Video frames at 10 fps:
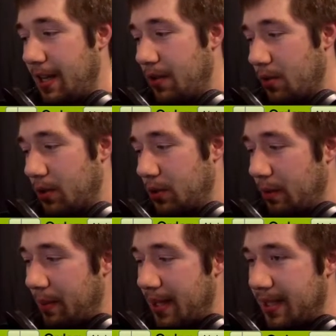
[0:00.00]
in order to
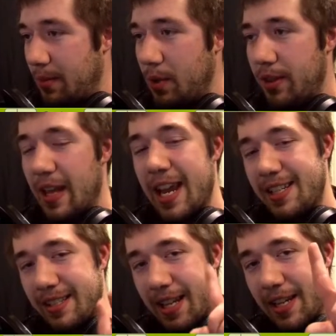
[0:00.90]
replace them with a
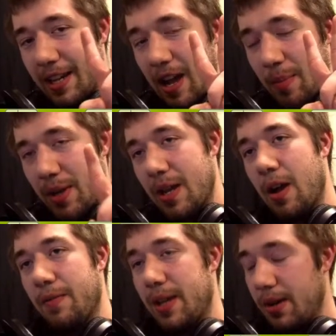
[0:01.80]
second copy
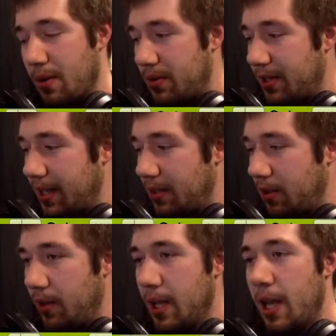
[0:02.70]
of Hero
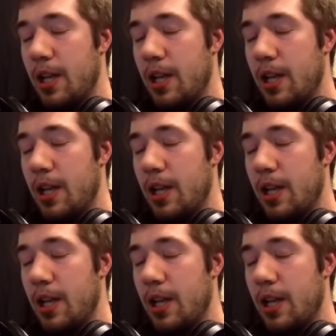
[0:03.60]
Signal,